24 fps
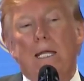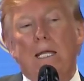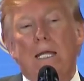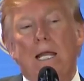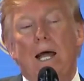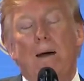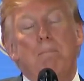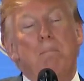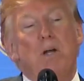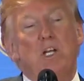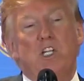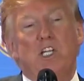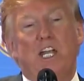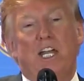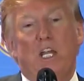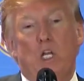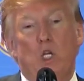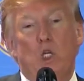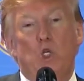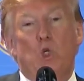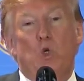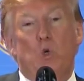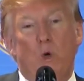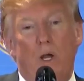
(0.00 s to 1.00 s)
not much I
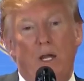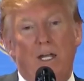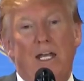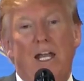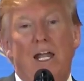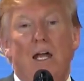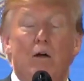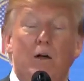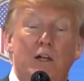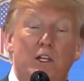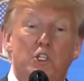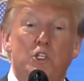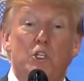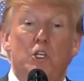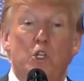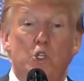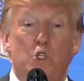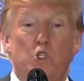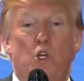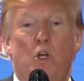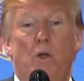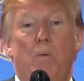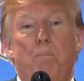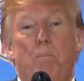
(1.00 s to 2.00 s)
can do right now. At a
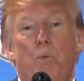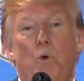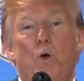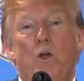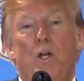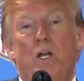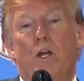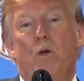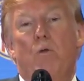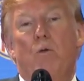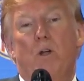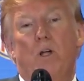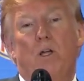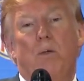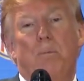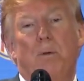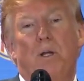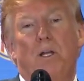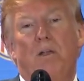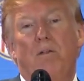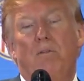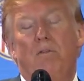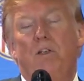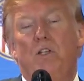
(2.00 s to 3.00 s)
certain point, I really
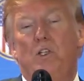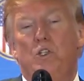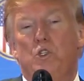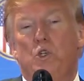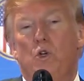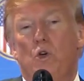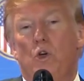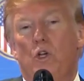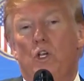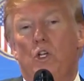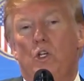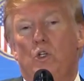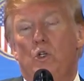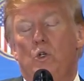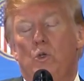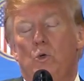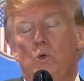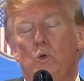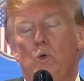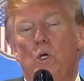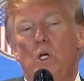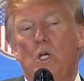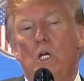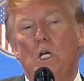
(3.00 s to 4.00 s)
believe he's going
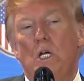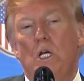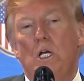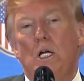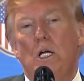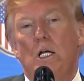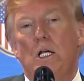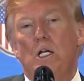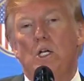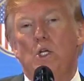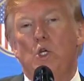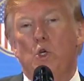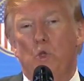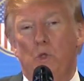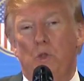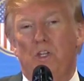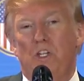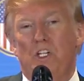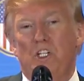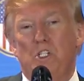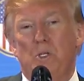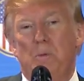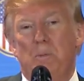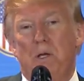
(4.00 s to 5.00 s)
to do
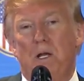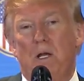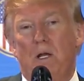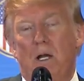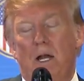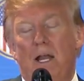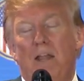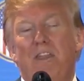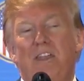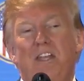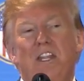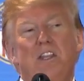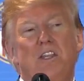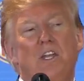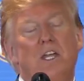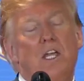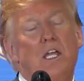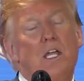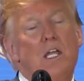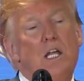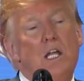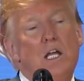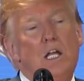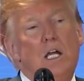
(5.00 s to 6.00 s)
things about it. I
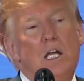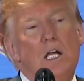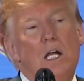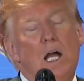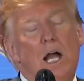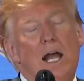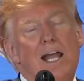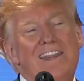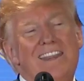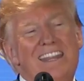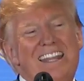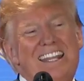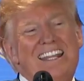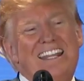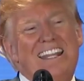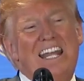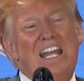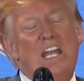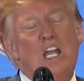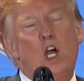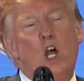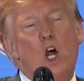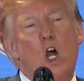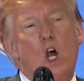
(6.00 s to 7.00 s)
think
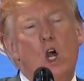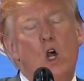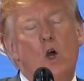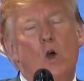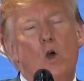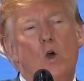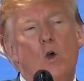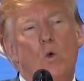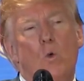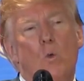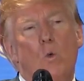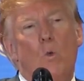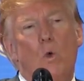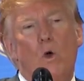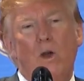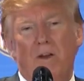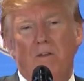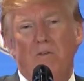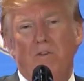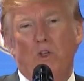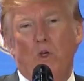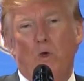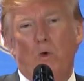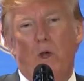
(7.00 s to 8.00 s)
they are one
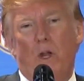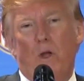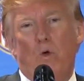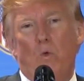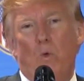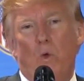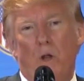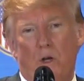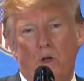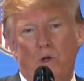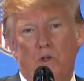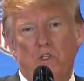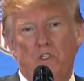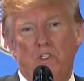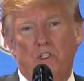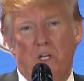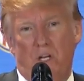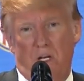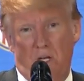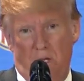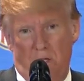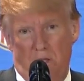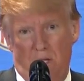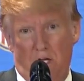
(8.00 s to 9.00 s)
of the great winners
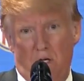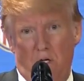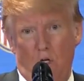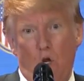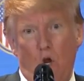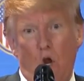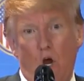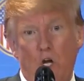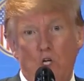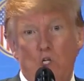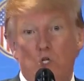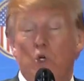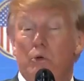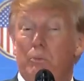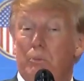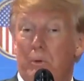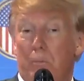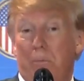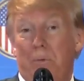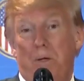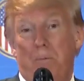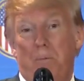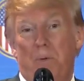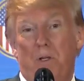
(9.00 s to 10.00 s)
today, that large group
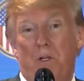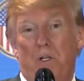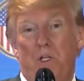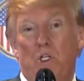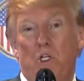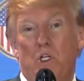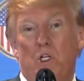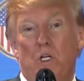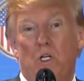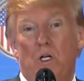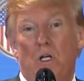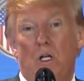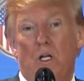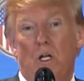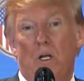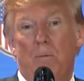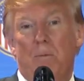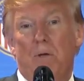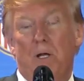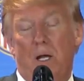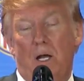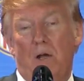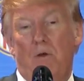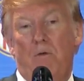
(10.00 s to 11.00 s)
of people that you're talking
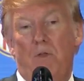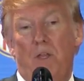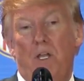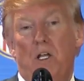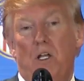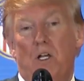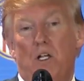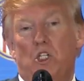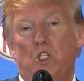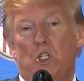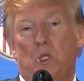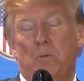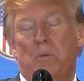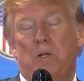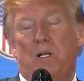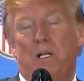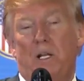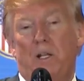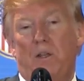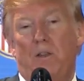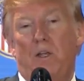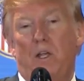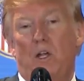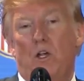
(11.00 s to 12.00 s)
about. I think
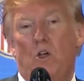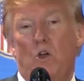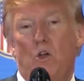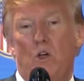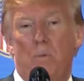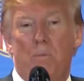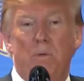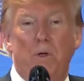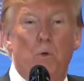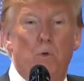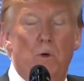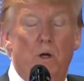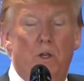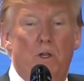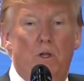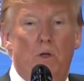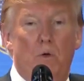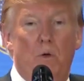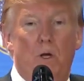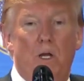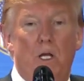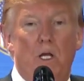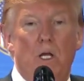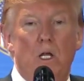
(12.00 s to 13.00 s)
ultimately they are going to be one of the
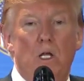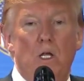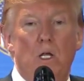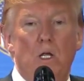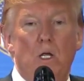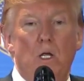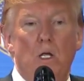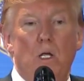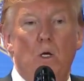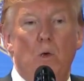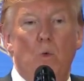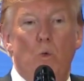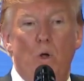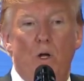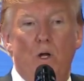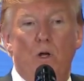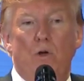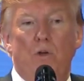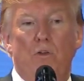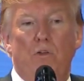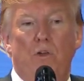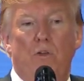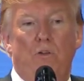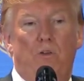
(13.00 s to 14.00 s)
great
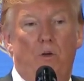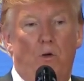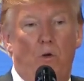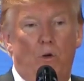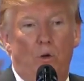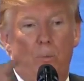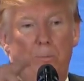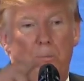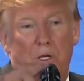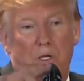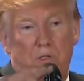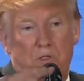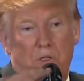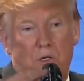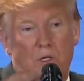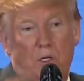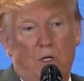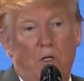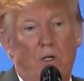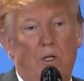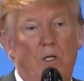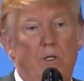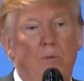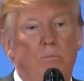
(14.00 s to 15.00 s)
winners as a group. Yes, sir.
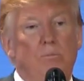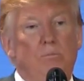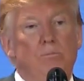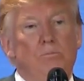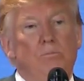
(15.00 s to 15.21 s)
Go ahead.